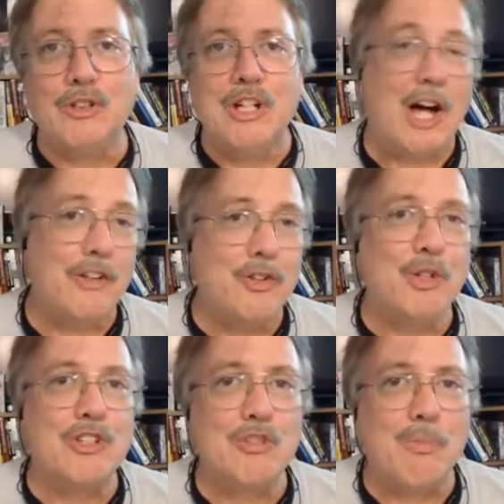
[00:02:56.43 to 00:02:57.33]
I'll do
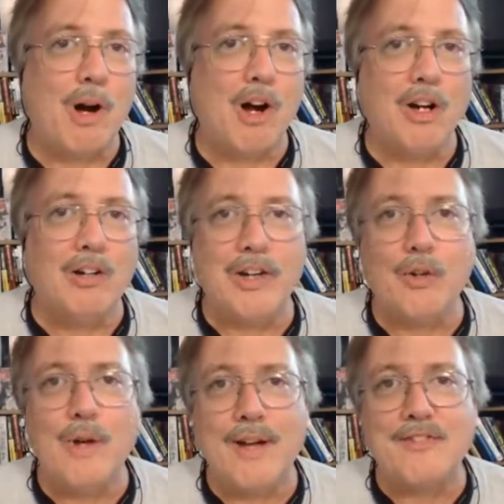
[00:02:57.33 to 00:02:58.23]
it tomorrow, I
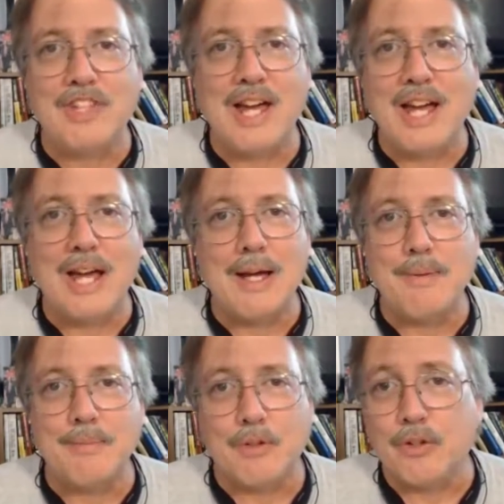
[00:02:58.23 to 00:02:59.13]
don't have
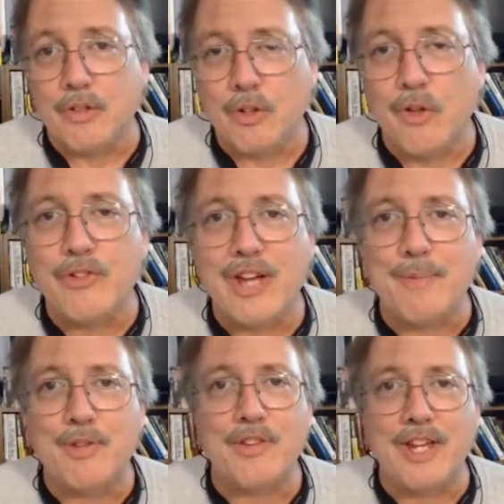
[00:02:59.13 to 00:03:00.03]
time, those
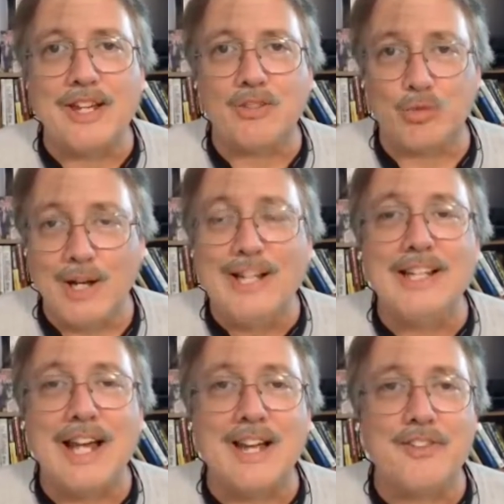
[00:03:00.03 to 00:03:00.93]
types of things,
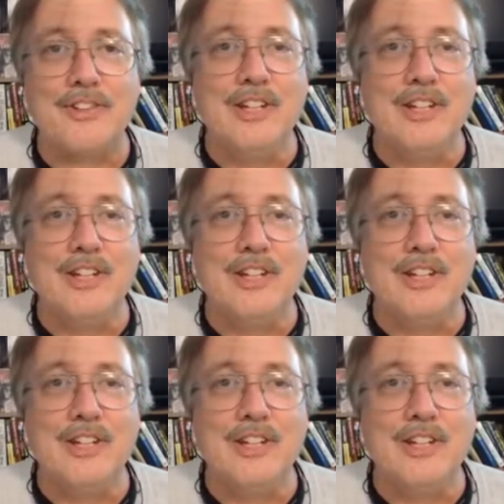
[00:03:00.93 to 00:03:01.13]
recognize it